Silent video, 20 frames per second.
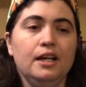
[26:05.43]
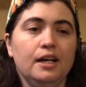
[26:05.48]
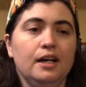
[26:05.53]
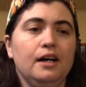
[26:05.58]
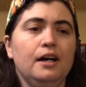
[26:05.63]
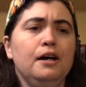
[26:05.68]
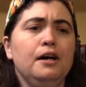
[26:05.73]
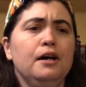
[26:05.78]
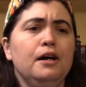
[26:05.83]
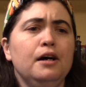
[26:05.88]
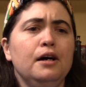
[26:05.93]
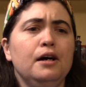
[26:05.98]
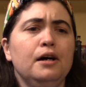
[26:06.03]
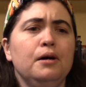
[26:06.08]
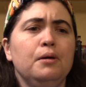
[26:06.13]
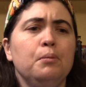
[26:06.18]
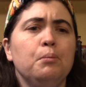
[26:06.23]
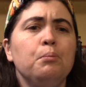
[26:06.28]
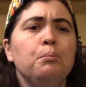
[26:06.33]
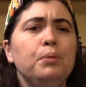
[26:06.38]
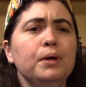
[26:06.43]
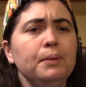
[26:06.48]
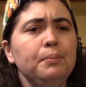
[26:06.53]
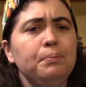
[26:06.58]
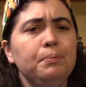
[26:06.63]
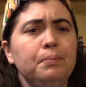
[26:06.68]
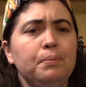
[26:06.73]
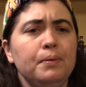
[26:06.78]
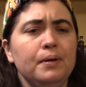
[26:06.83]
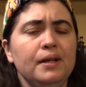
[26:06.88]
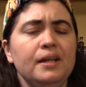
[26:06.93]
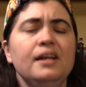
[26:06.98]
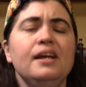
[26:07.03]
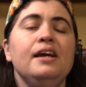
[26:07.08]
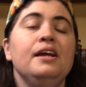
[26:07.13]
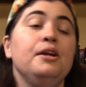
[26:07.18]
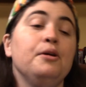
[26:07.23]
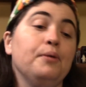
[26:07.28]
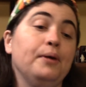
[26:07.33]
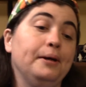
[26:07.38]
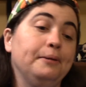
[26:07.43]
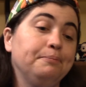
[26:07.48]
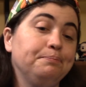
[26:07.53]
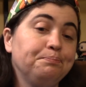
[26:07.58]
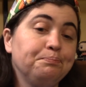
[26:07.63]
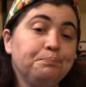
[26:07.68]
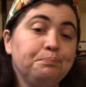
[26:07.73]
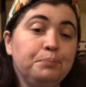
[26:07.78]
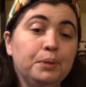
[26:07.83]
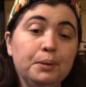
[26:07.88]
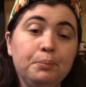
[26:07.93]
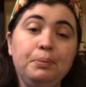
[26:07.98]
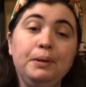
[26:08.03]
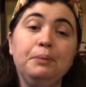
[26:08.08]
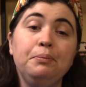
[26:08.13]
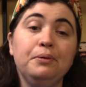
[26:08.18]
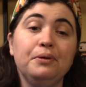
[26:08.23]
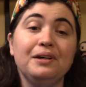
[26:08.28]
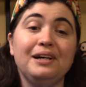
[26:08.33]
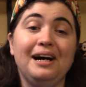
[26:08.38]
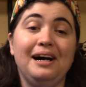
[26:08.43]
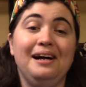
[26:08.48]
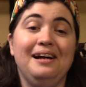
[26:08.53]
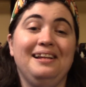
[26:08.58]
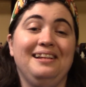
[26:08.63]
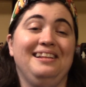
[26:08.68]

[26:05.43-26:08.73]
Um, but anyway, but people got